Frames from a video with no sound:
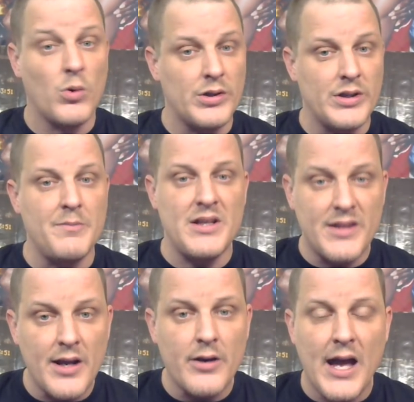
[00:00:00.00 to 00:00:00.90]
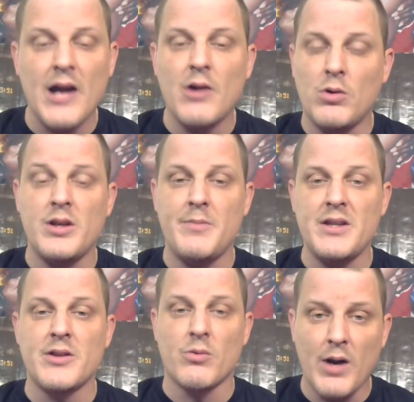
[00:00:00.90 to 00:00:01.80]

Will he be their guy? Will he be the